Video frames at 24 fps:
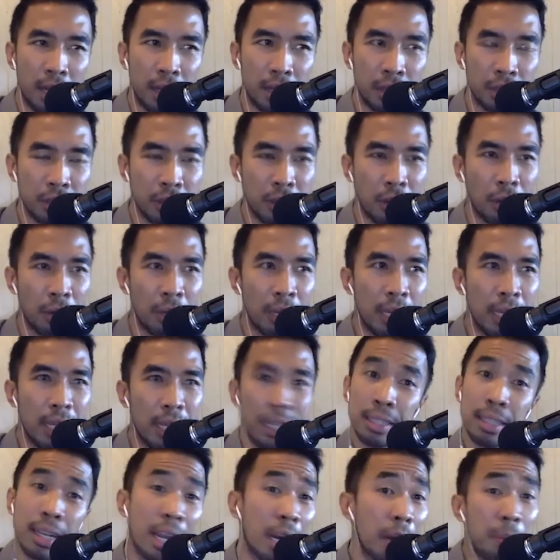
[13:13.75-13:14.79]
And so
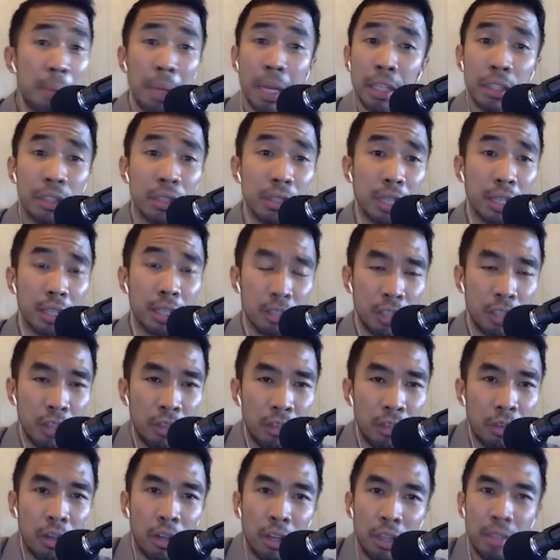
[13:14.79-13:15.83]
it's a lot of pitching. So you've
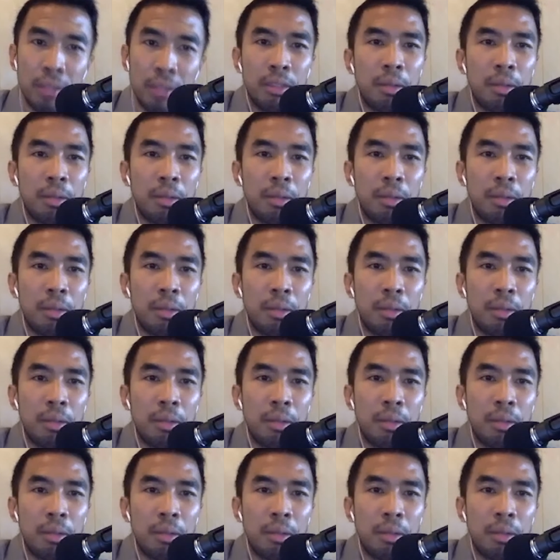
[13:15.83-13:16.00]
learned